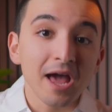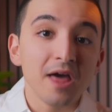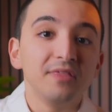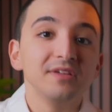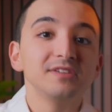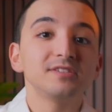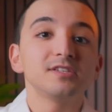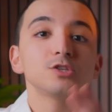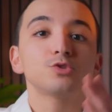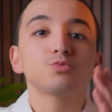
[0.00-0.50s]

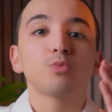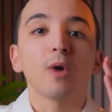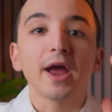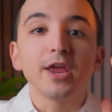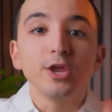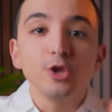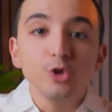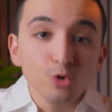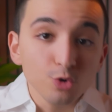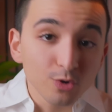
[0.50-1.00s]
This is why
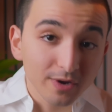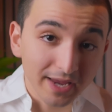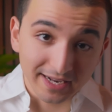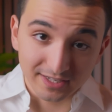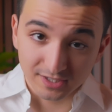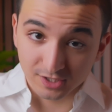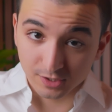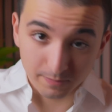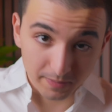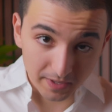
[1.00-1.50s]
you
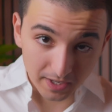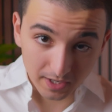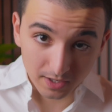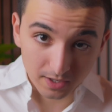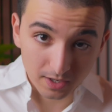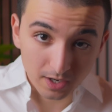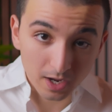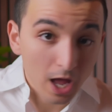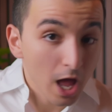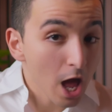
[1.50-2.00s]
can't
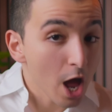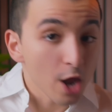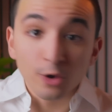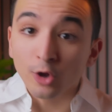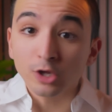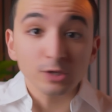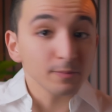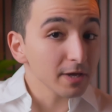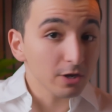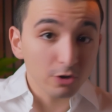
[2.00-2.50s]
speak.
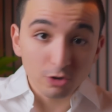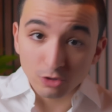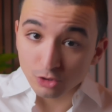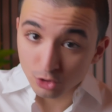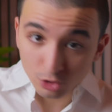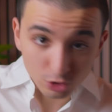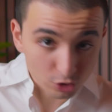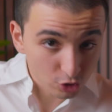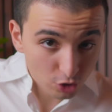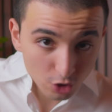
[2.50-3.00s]
Not because
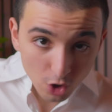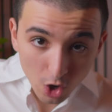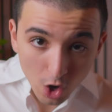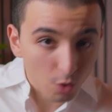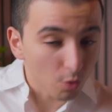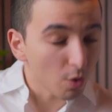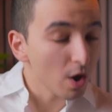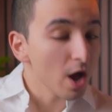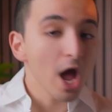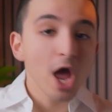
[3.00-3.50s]
you're
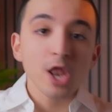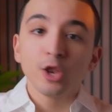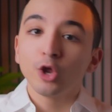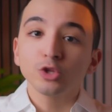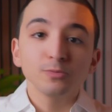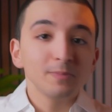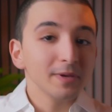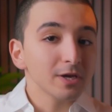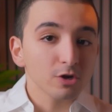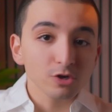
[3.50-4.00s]
slow,
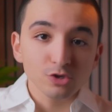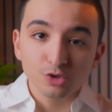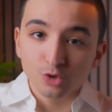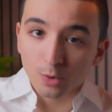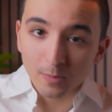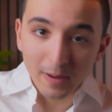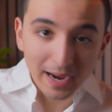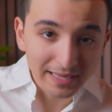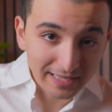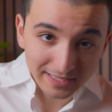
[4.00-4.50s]
not because
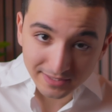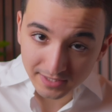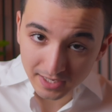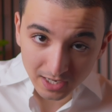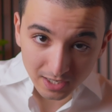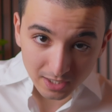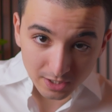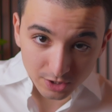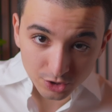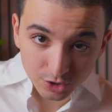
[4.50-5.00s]
you're bad at
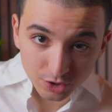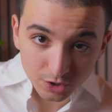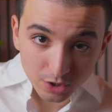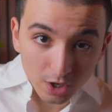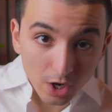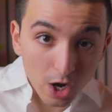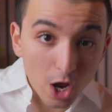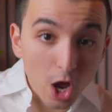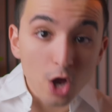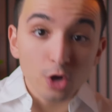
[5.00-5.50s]
English.
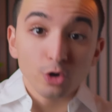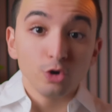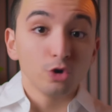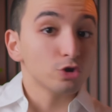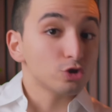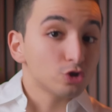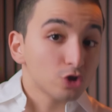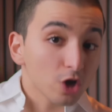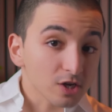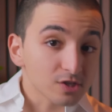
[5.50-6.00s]

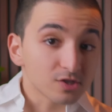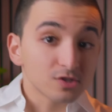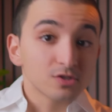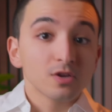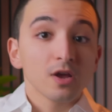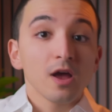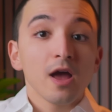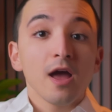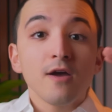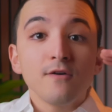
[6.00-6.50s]
You're
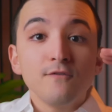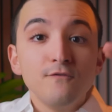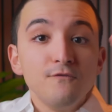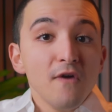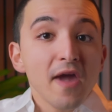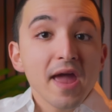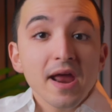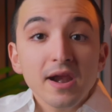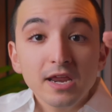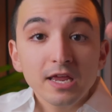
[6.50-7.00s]
just
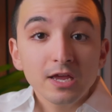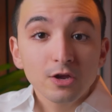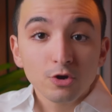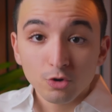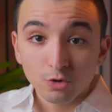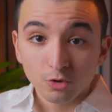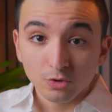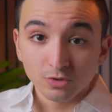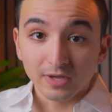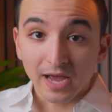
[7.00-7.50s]
very
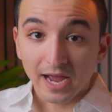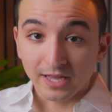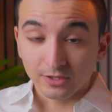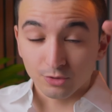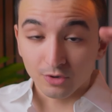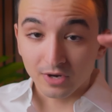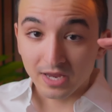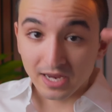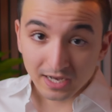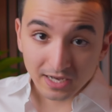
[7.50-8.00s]
good
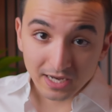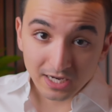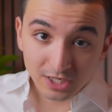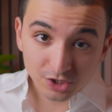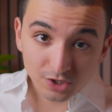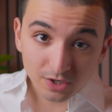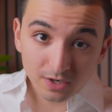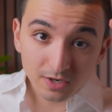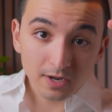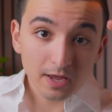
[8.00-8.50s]
at
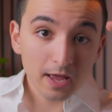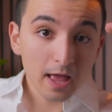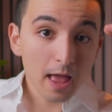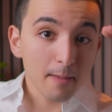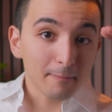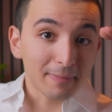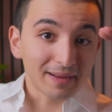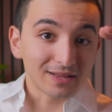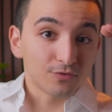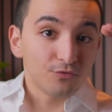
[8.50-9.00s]
recognition,
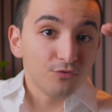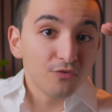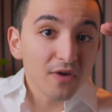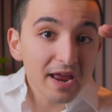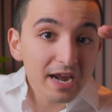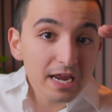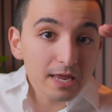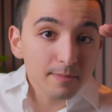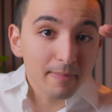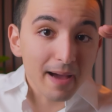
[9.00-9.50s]
but
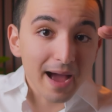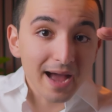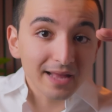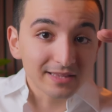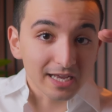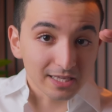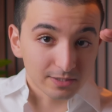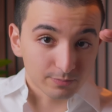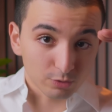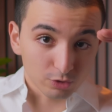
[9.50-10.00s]
very bad at